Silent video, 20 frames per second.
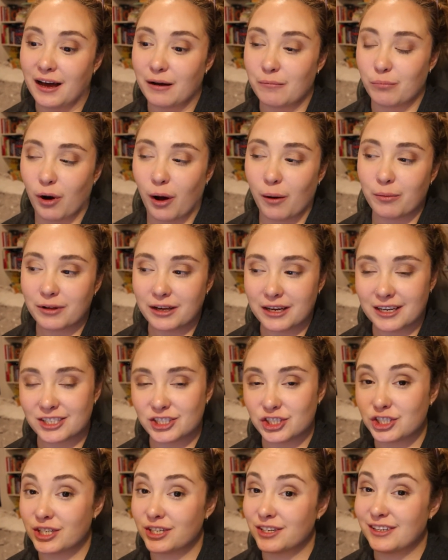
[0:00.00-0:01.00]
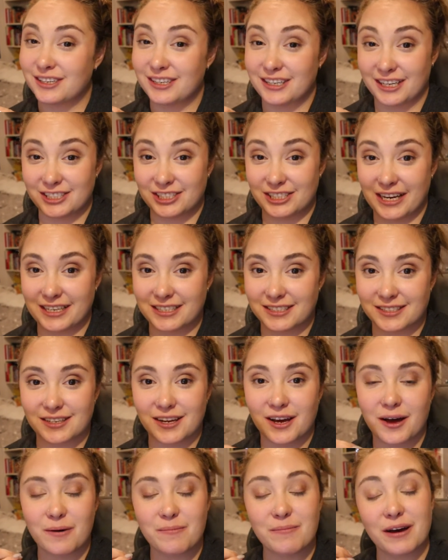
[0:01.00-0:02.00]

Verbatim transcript: I'm probably gonna chill and digest